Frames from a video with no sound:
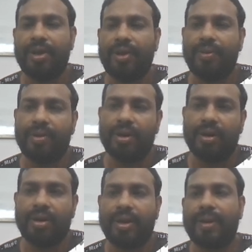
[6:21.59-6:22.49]
you can
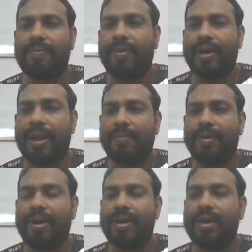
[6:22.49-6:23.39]
learn
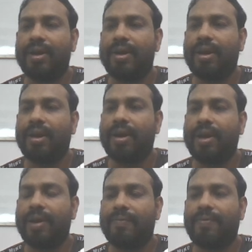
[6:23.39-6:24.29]
definitely a
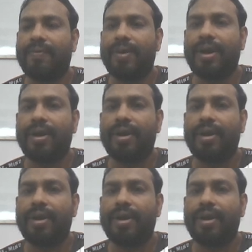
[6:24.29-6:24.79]
different